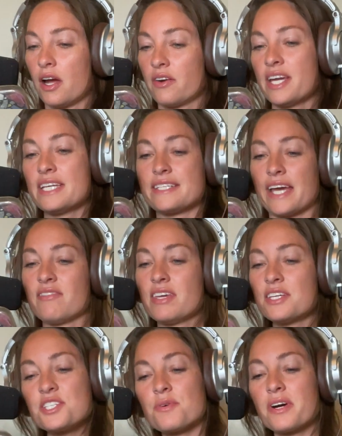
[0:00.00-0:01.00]
All right, diving
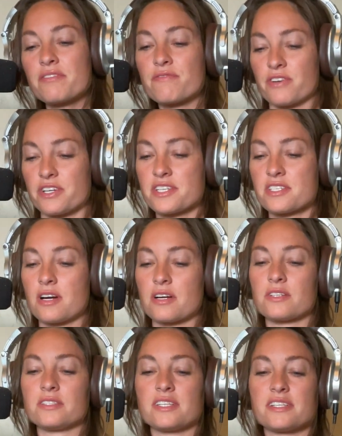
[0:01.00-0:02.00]
into our first
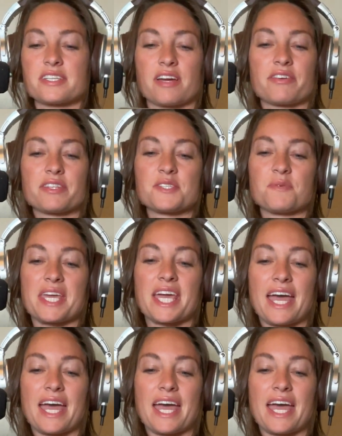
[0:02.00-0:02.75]
article to discover this week